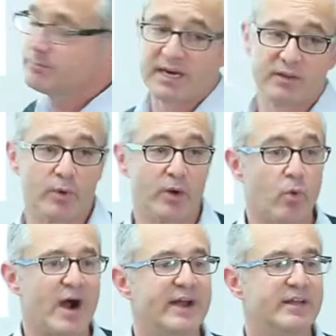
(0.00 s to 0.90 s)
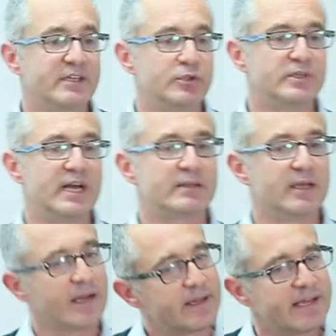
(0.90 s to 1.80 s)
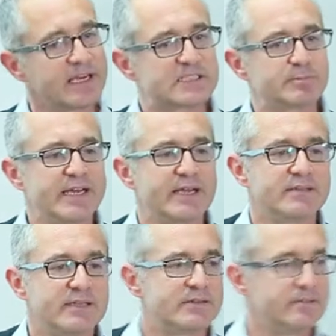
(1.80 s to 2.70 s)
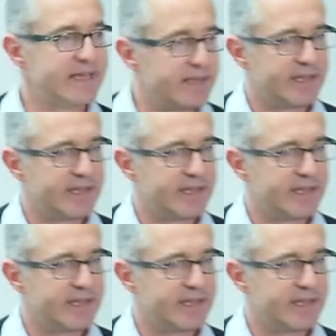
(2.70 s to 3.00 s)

them, by the way, why they do that, and they explained that they